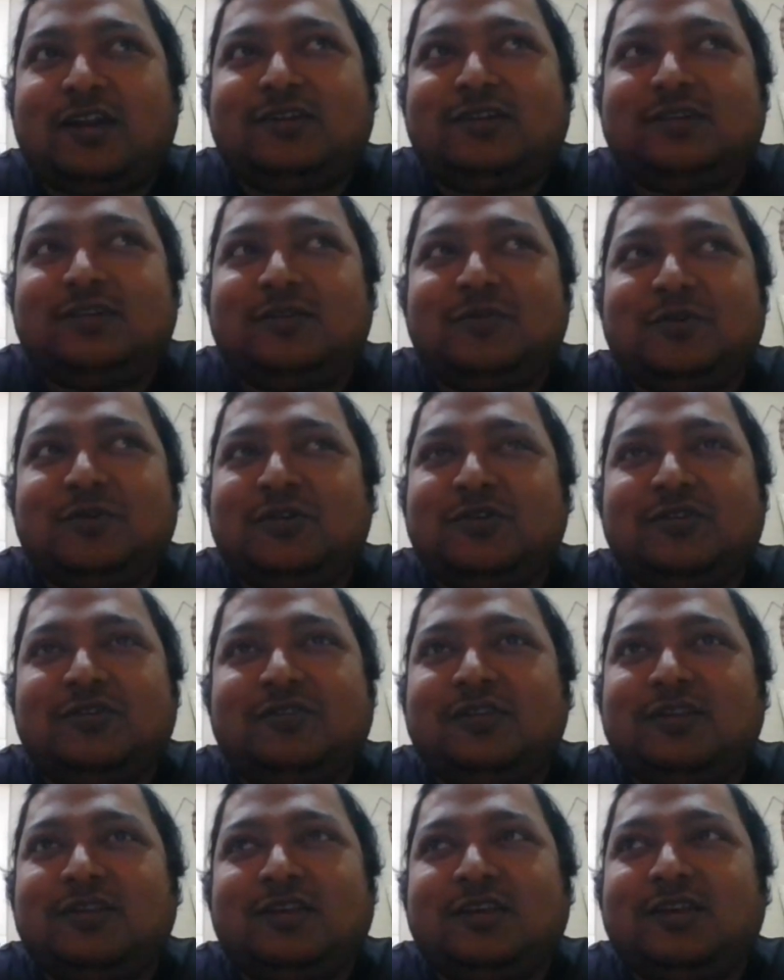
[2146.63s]
Calcutta because
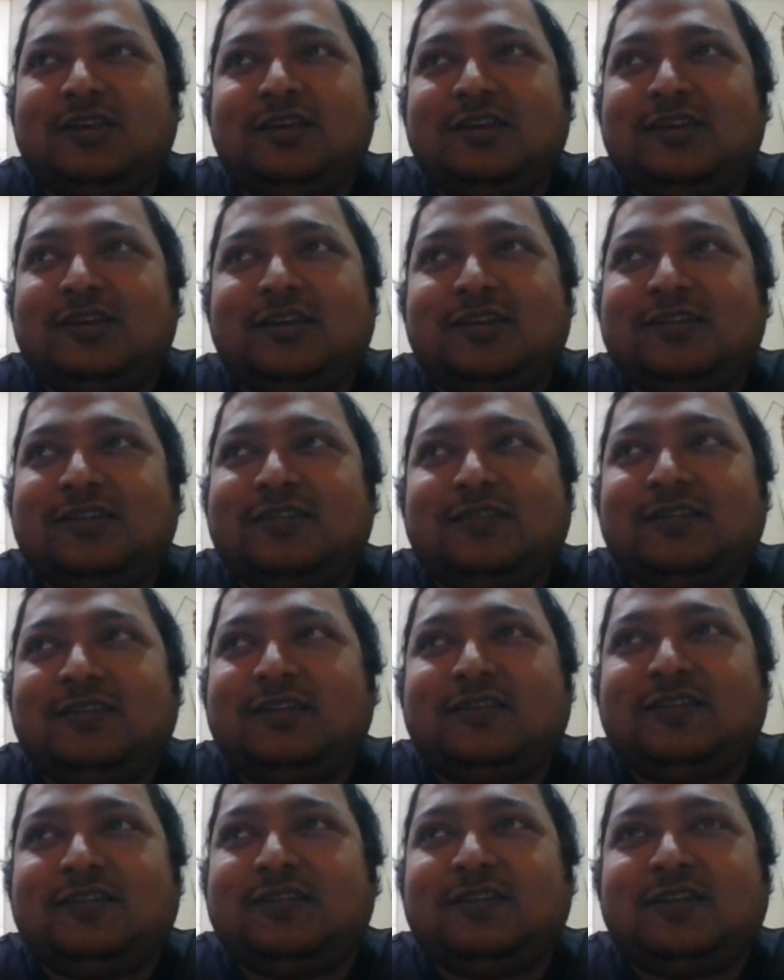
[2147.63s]

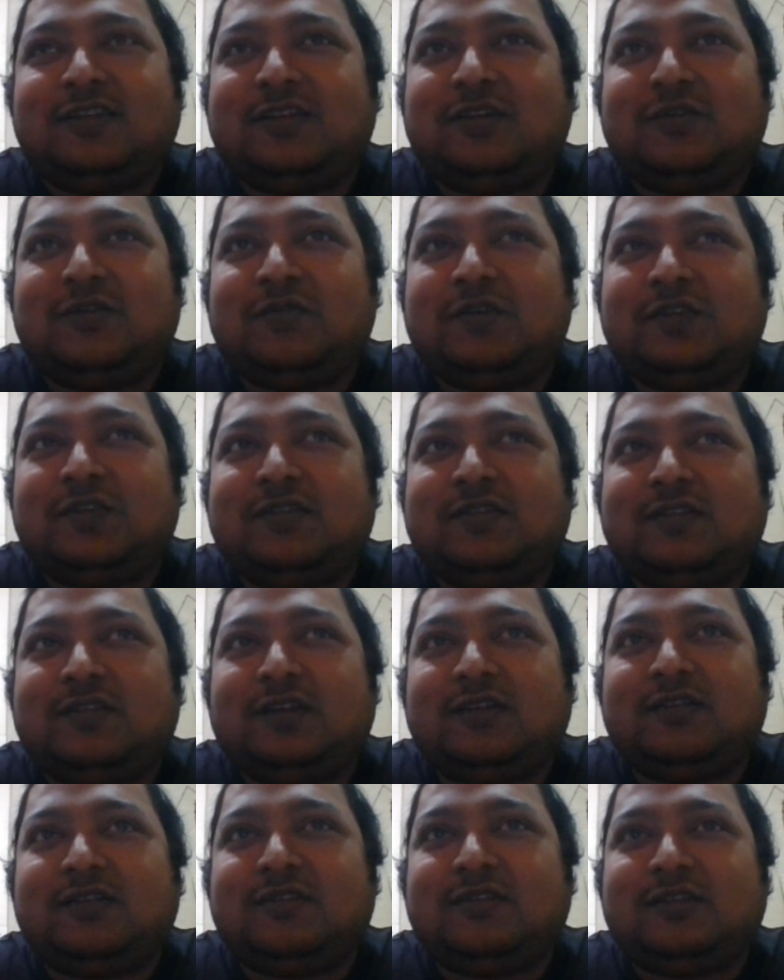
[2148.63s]
it's a city which
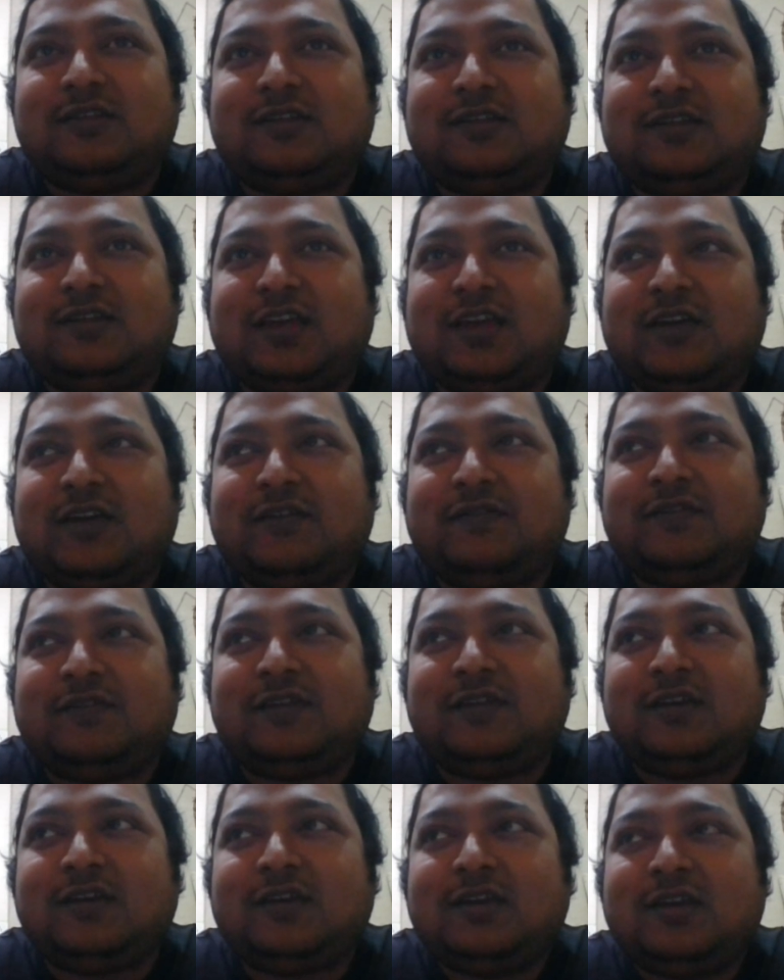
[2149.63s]
doesn't have
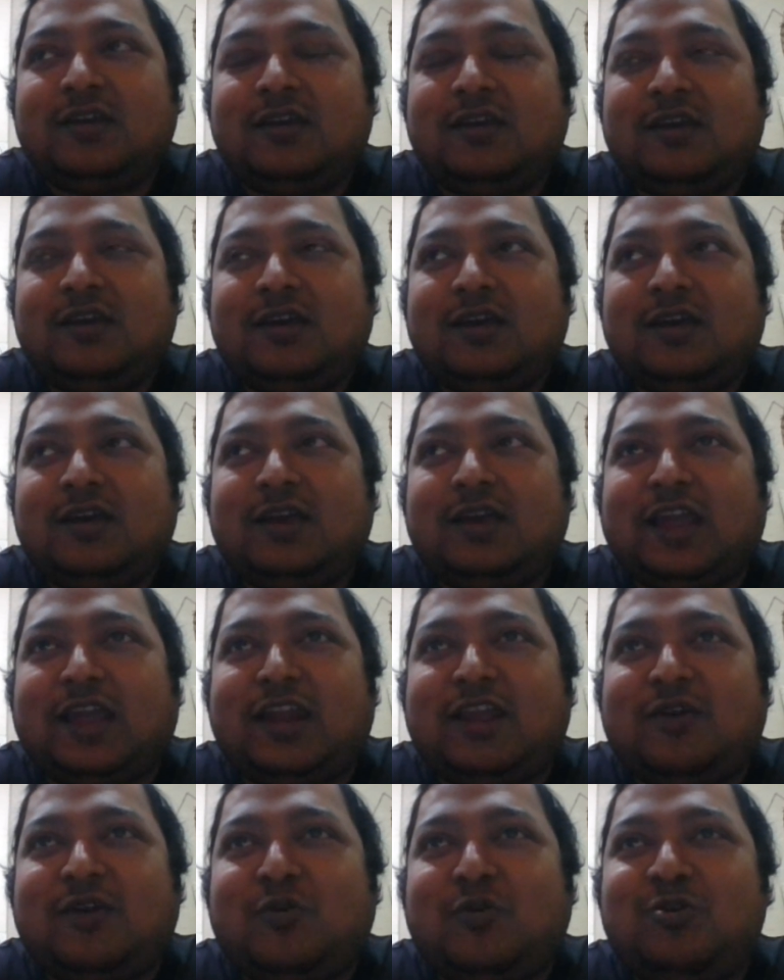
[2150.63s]

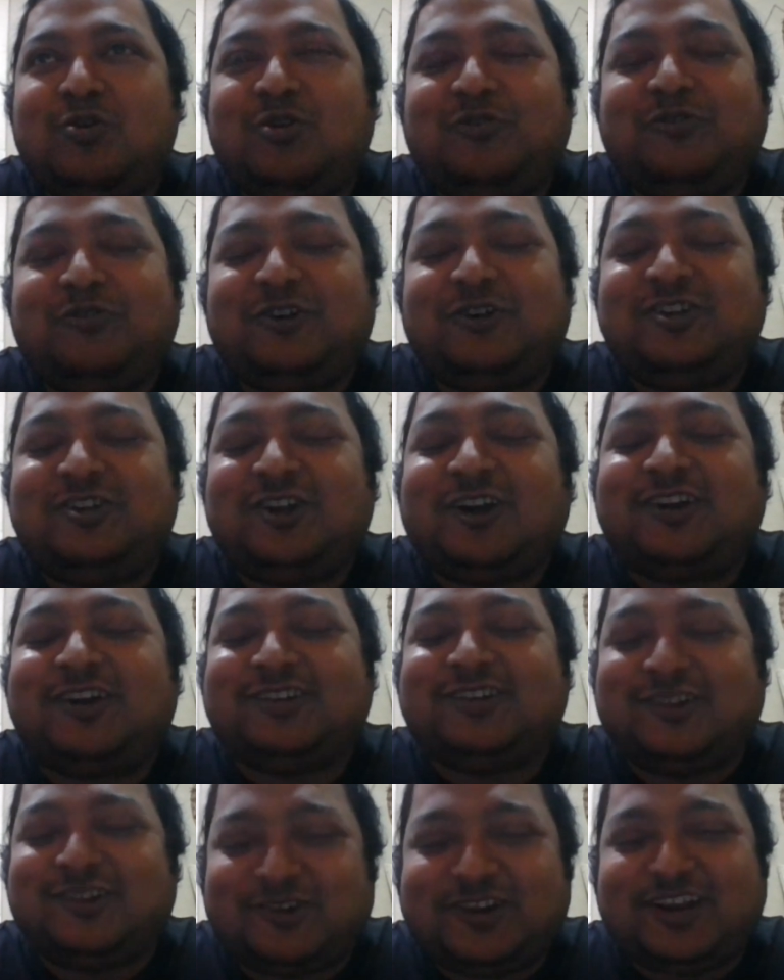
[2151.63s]
any code of conduct
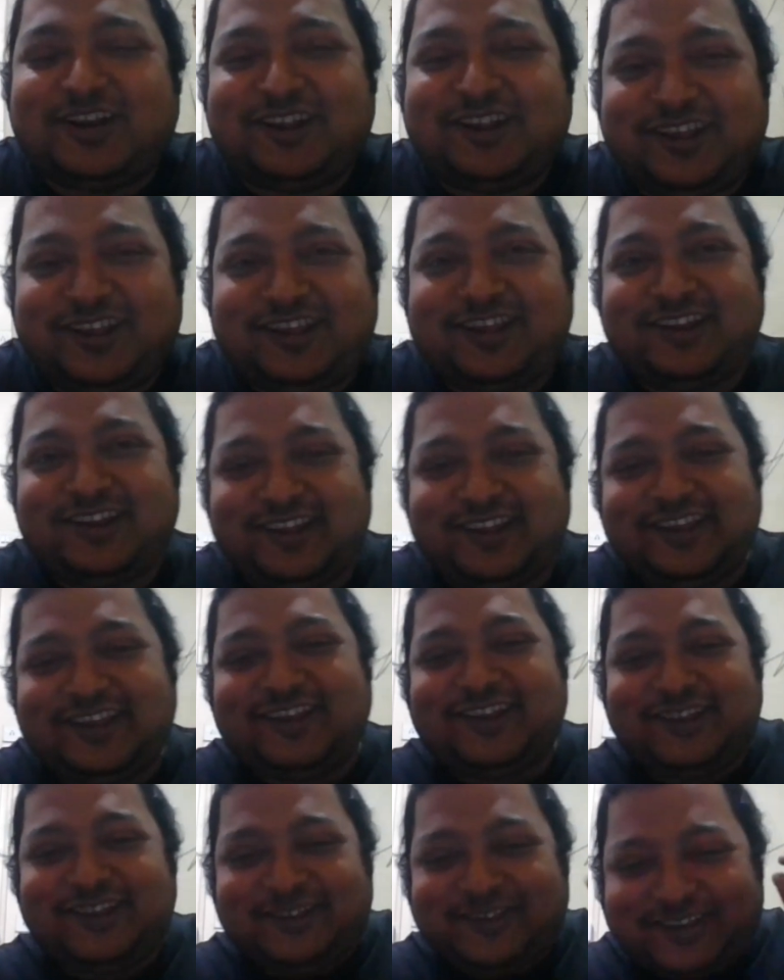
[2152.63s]
or
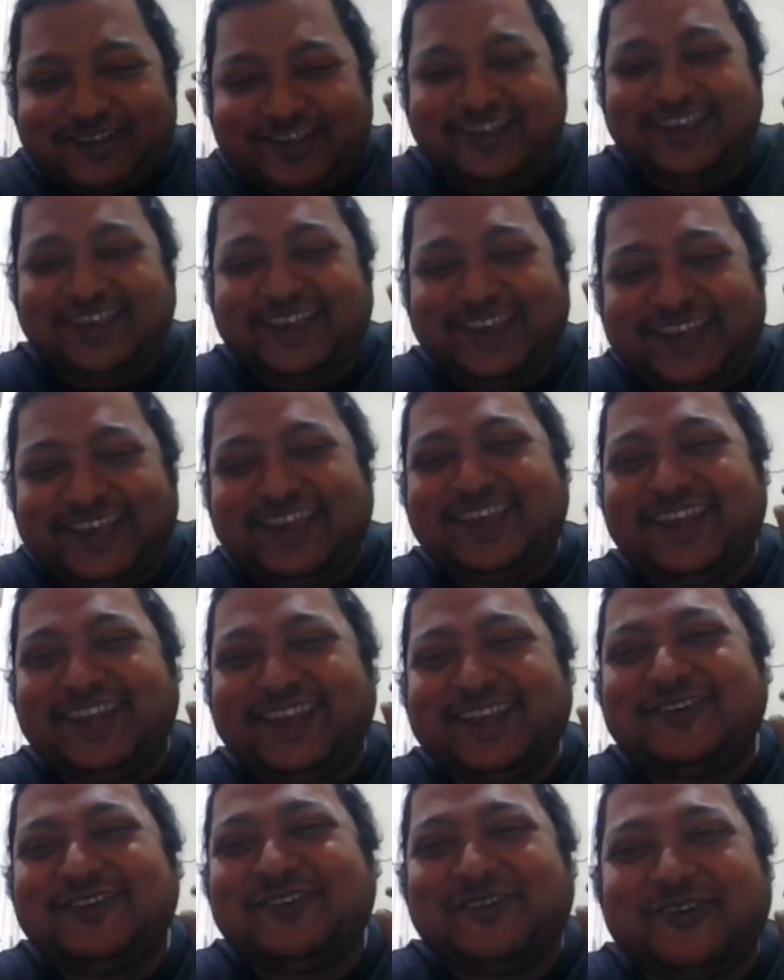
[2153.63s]
any
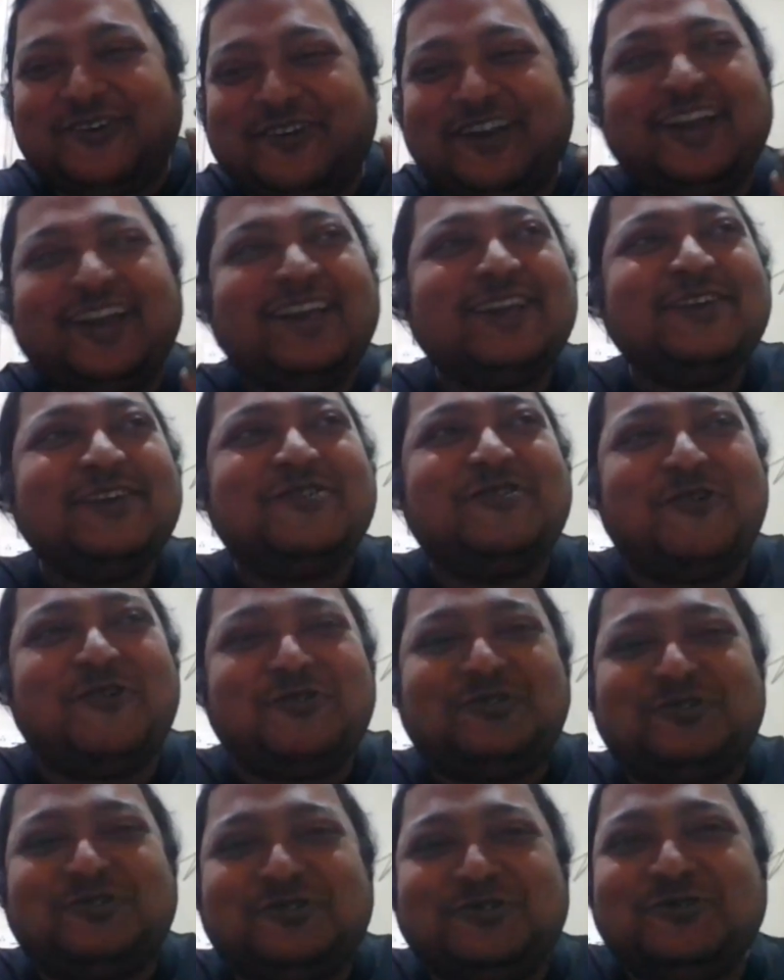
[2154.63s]
any
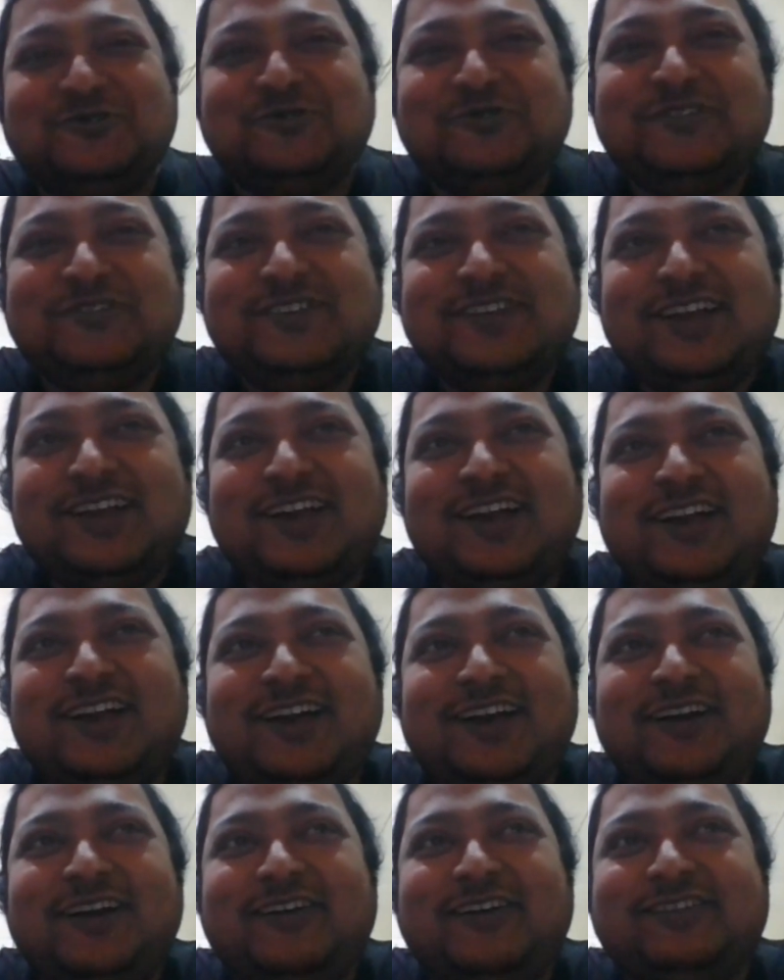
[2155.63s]
code to
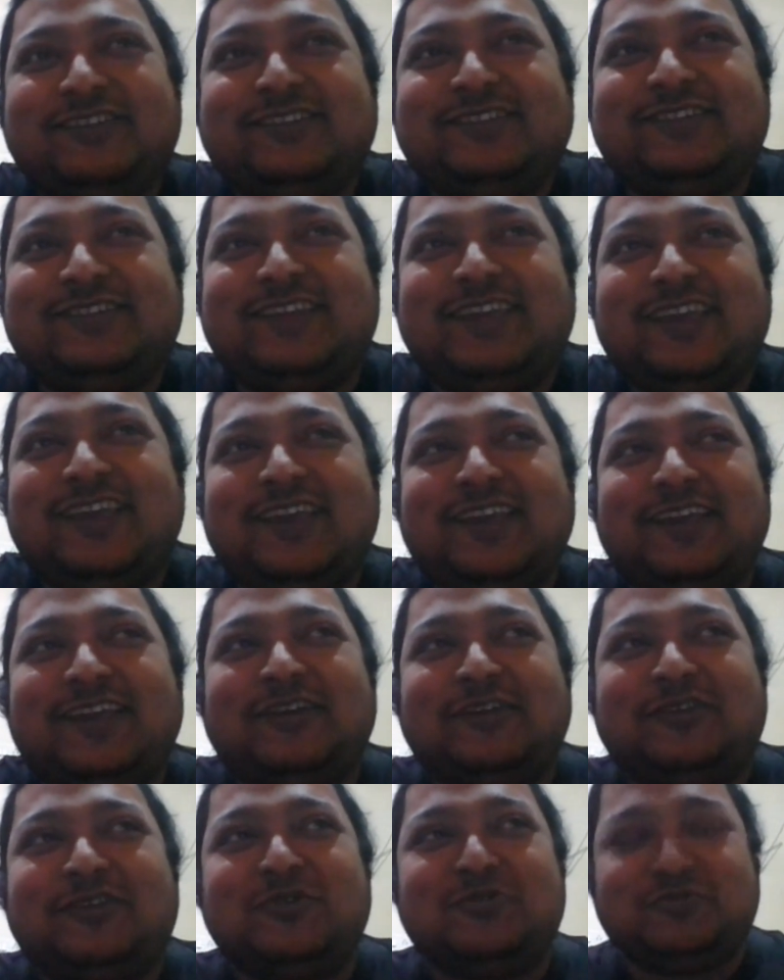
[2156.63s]

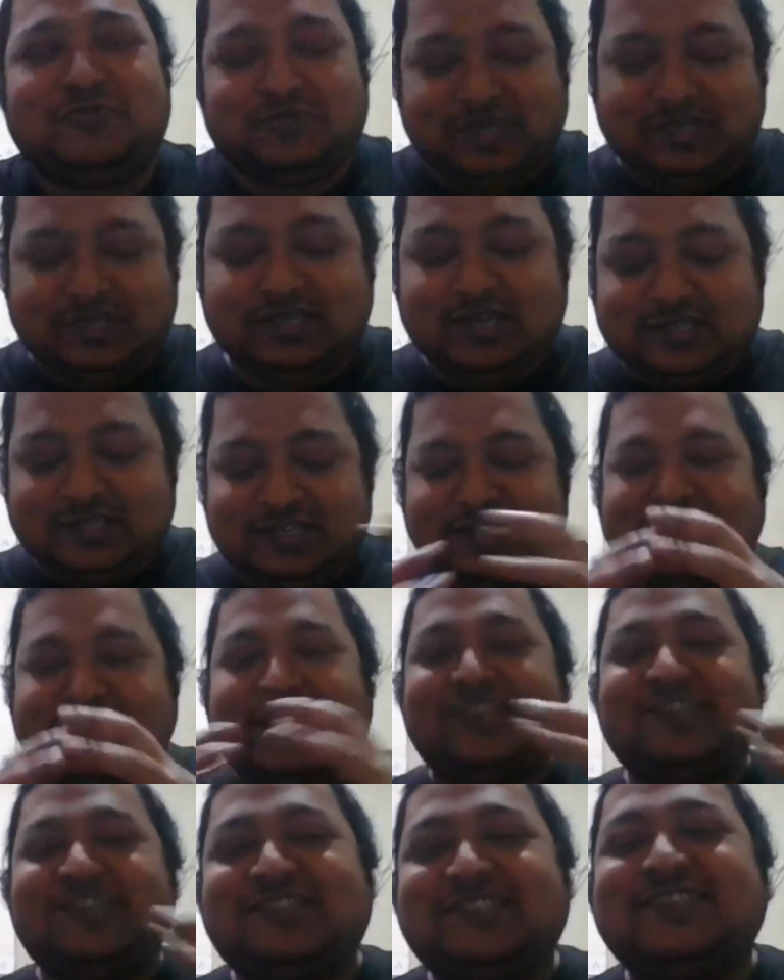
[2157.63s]
stay to. It doesn't
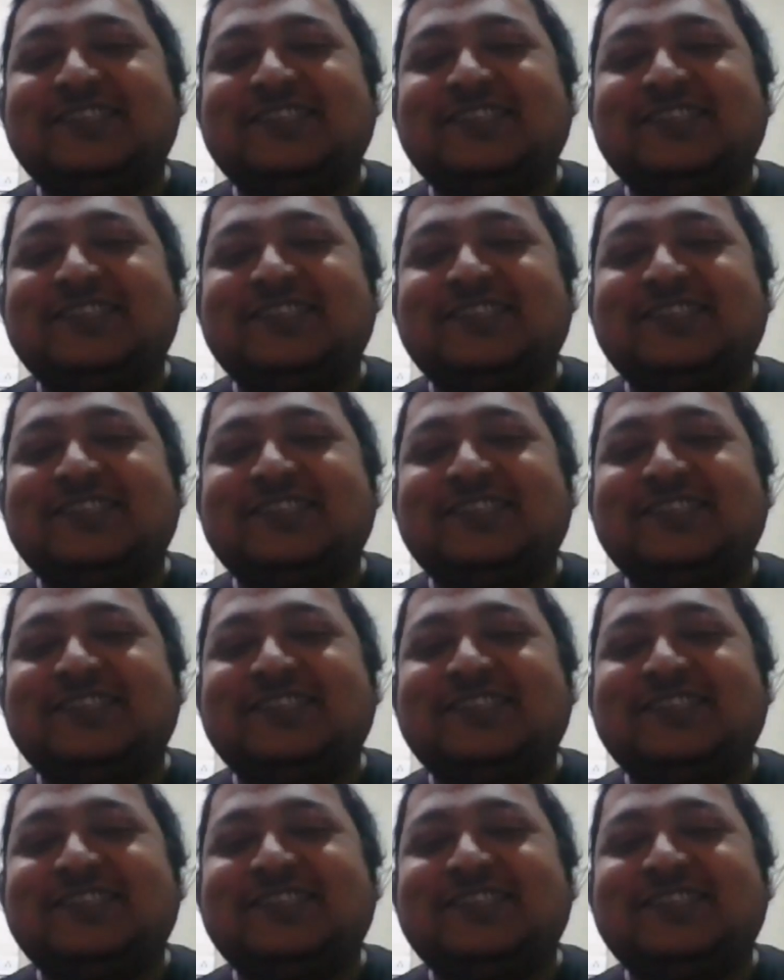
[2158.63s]
cage